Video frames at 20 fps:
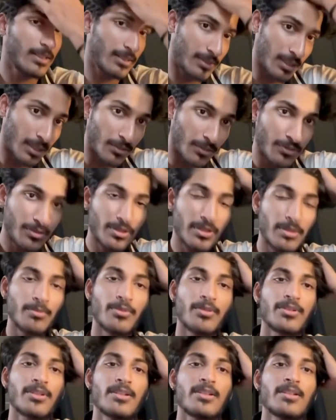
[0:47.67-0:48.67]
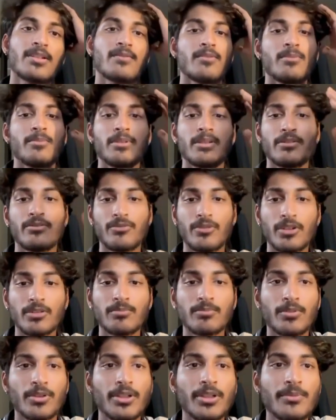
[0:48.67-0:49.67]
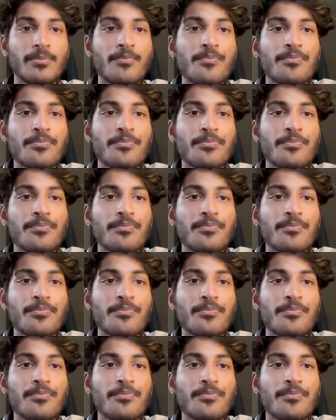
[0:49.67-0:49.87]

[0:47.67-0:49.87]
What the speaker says: Downstream processing will be the fourth point.